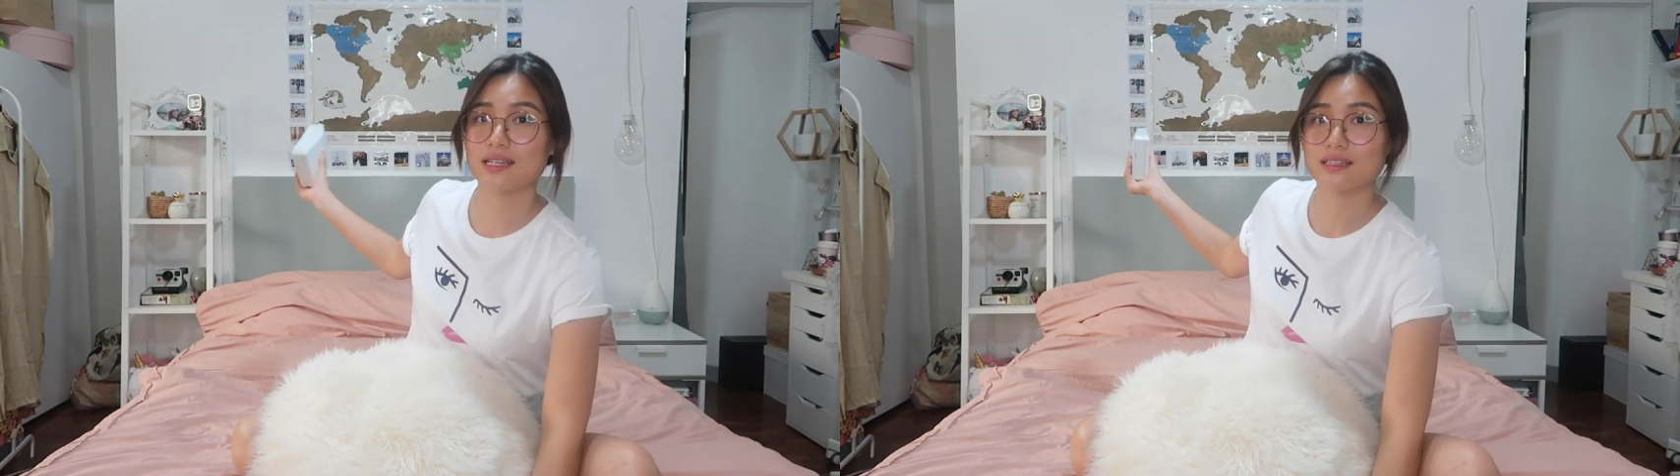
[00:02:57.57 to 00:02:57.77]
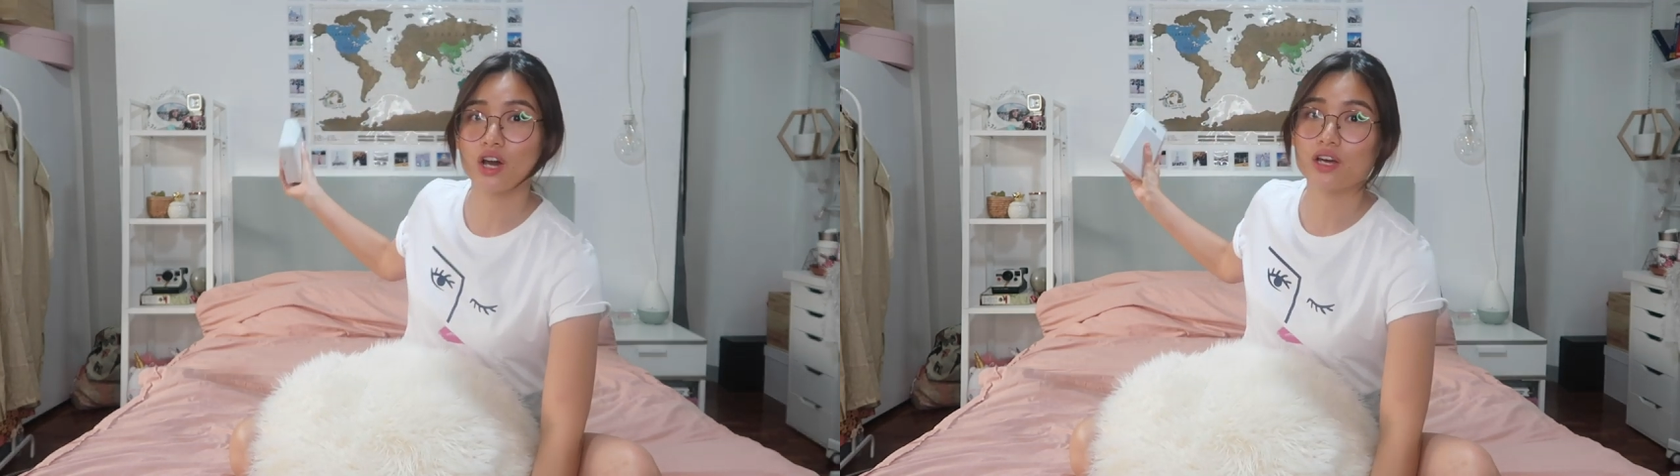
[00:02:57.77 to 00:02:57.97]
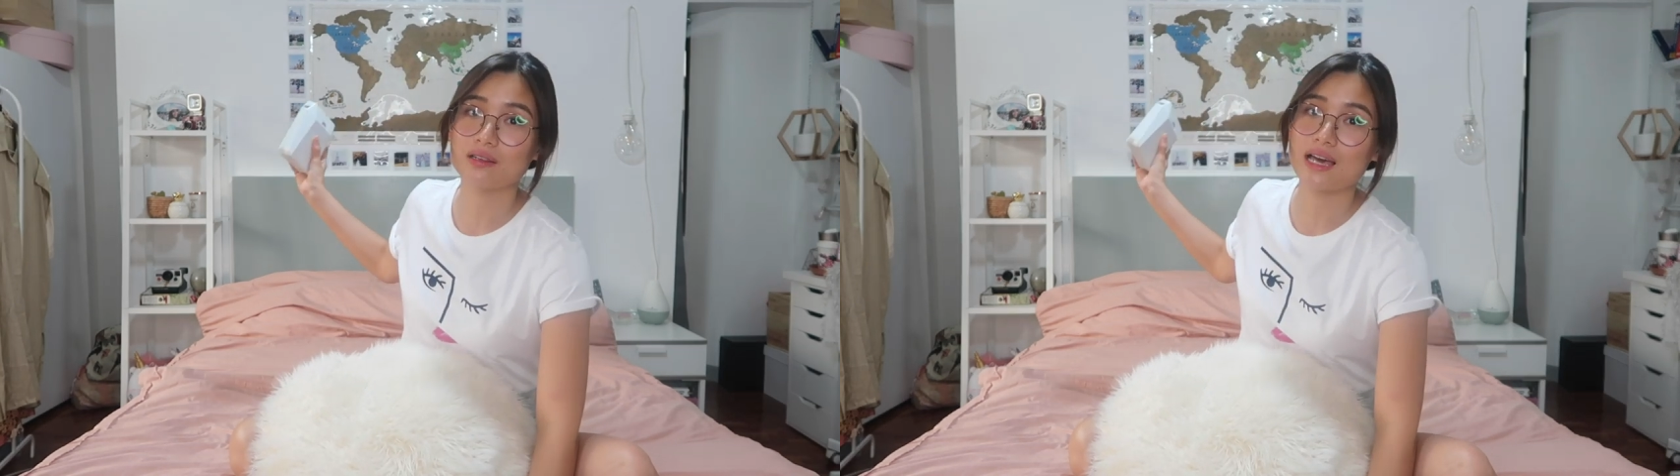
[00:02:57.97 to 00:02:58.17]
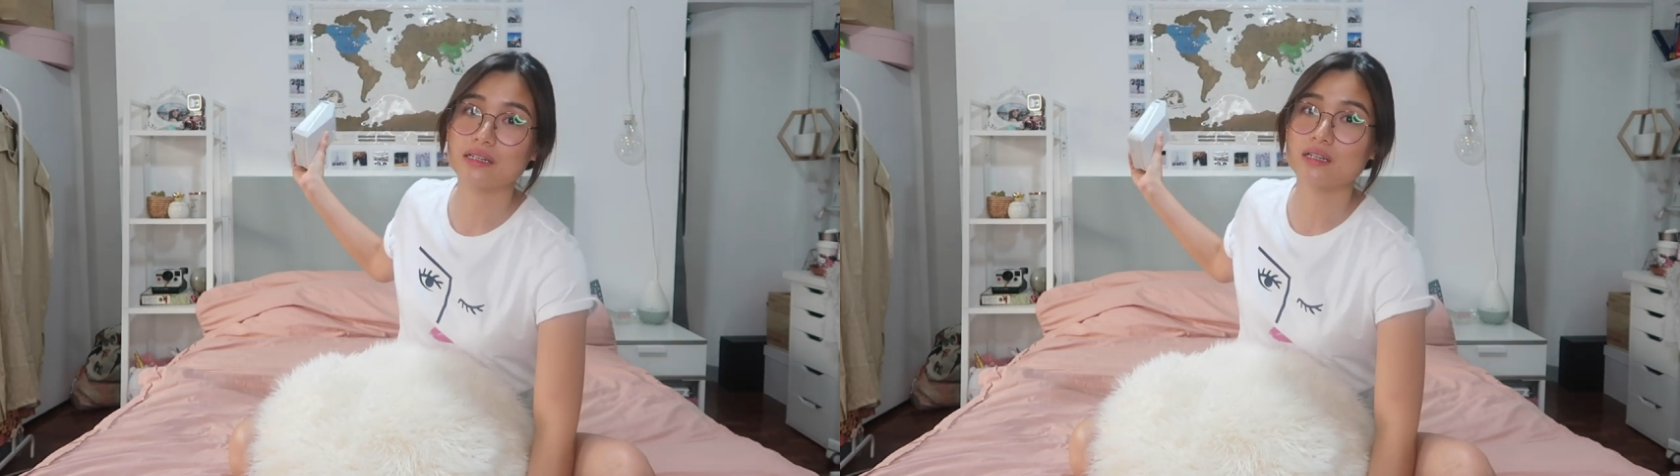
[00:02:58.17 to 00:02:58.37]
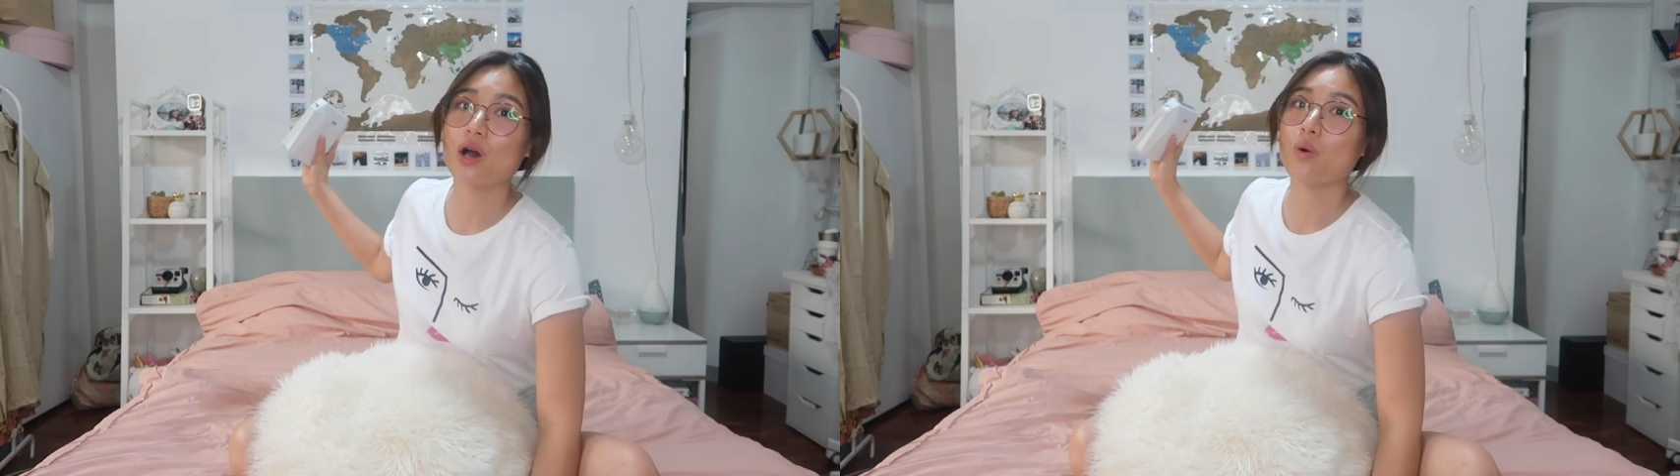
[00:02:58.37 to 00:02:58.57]
stick it on
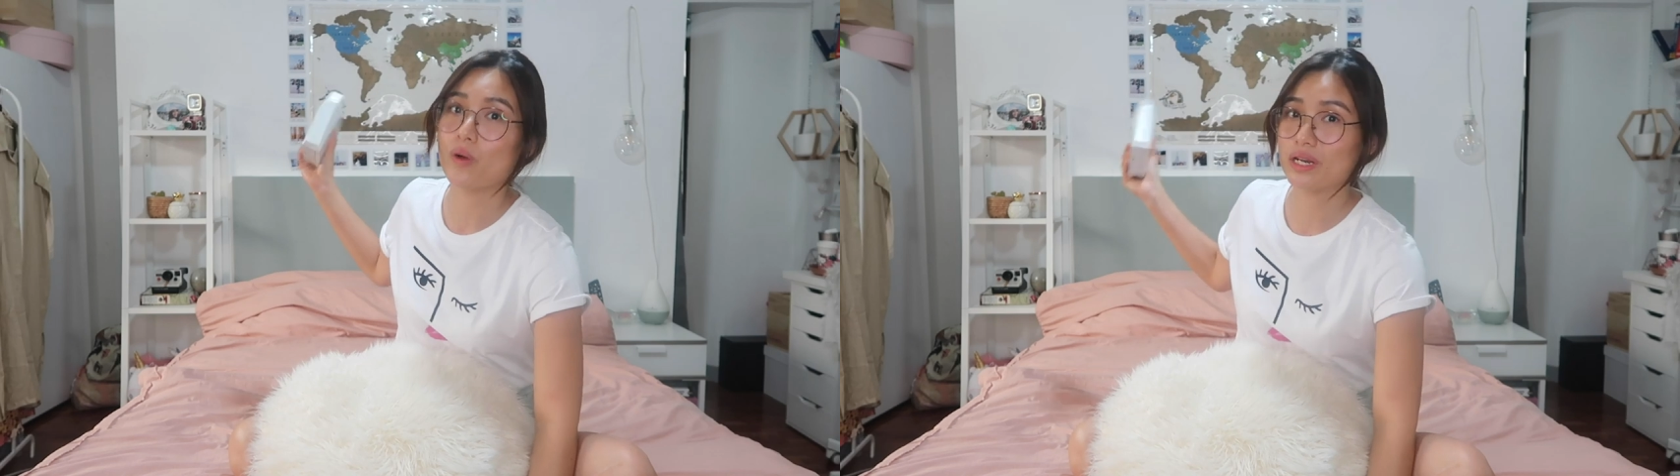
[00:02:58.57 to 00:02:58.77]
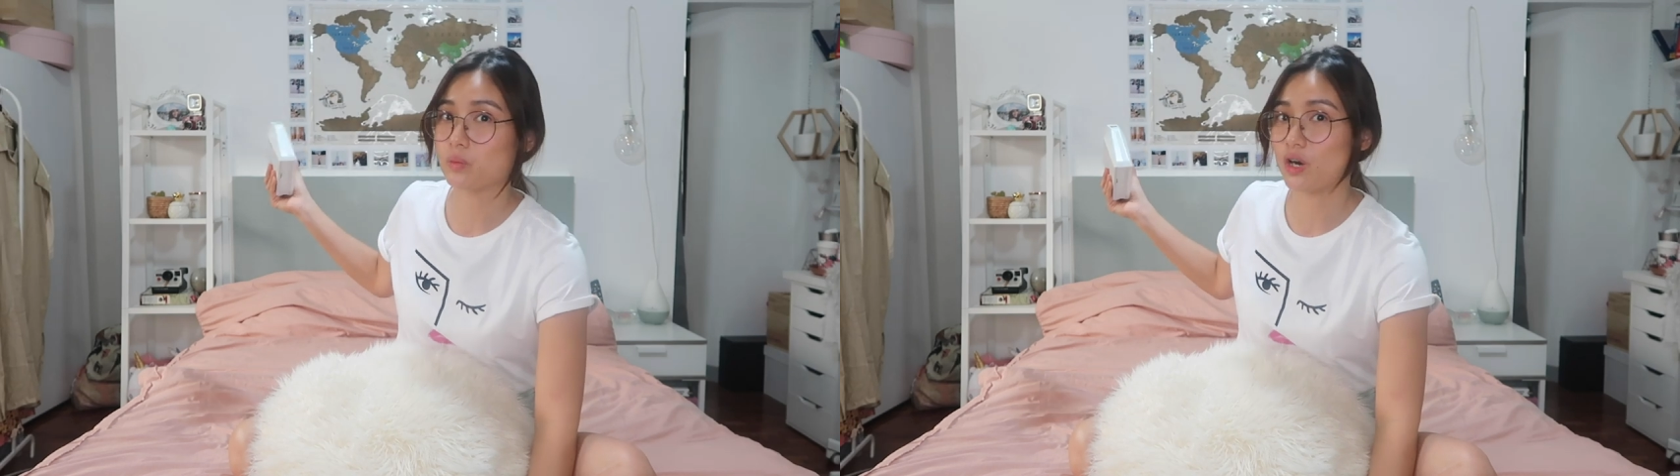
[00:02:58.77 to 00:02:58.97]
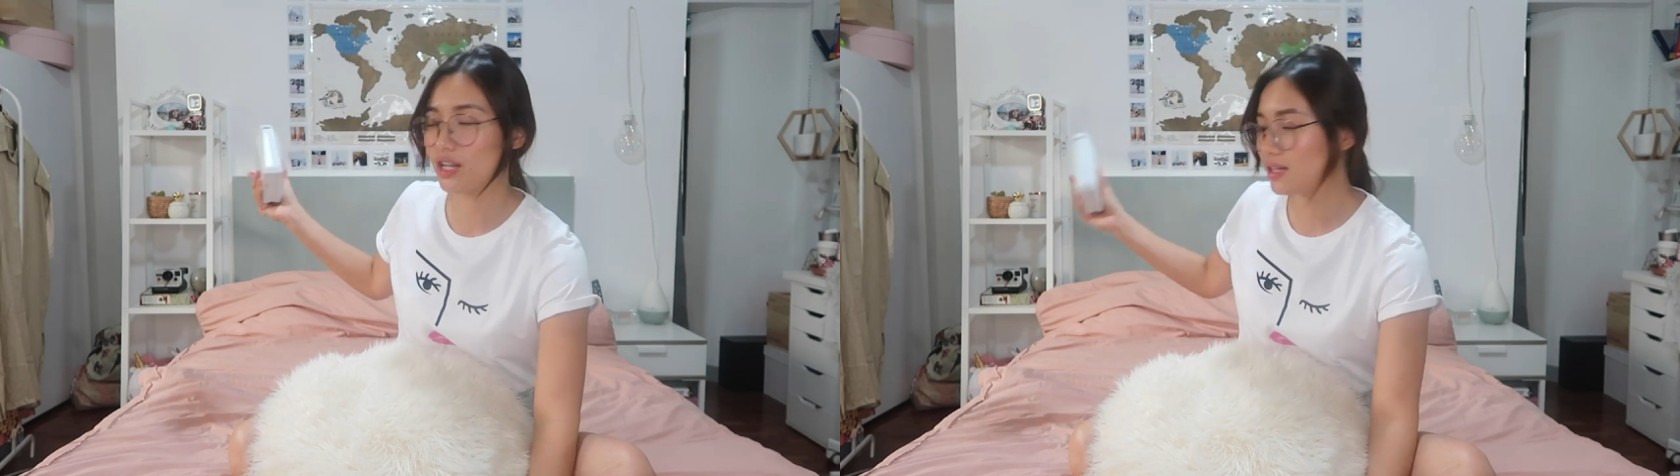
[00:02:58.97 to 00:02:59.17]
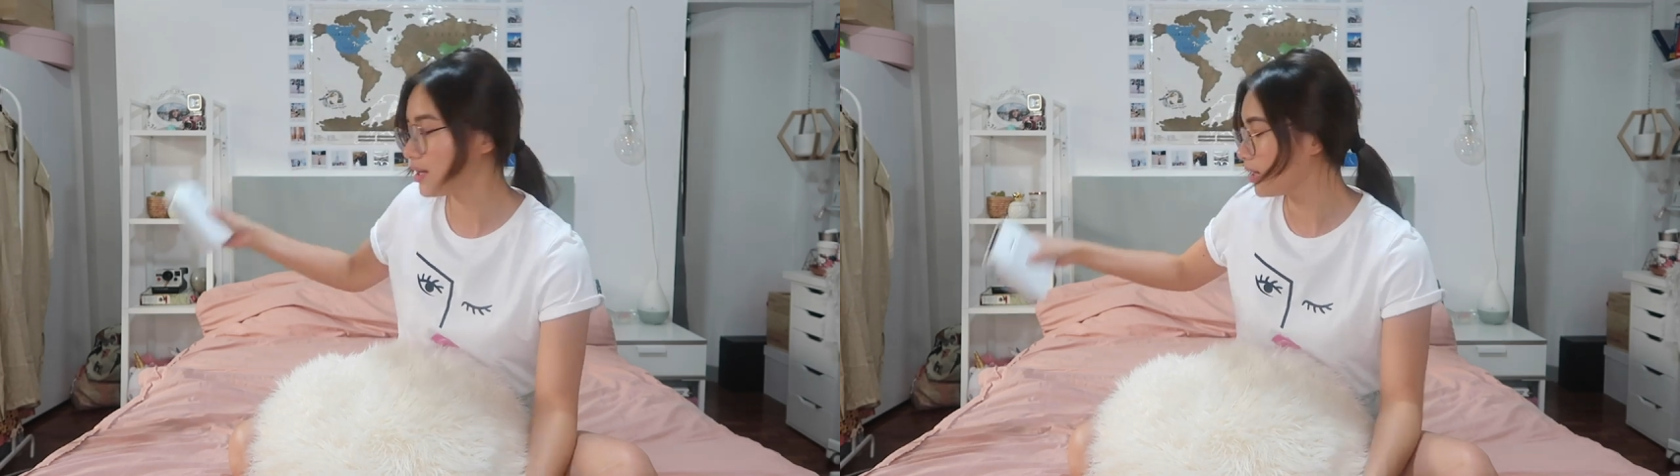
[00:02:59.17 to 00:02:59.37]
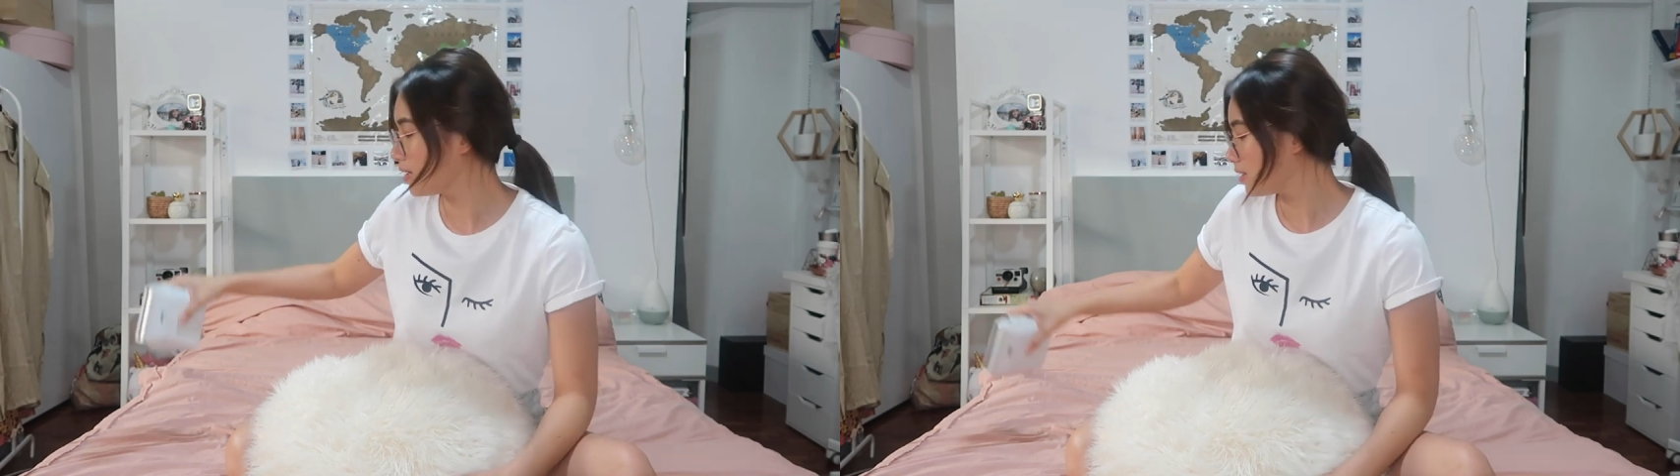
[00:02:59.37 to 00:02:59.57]
that white wall.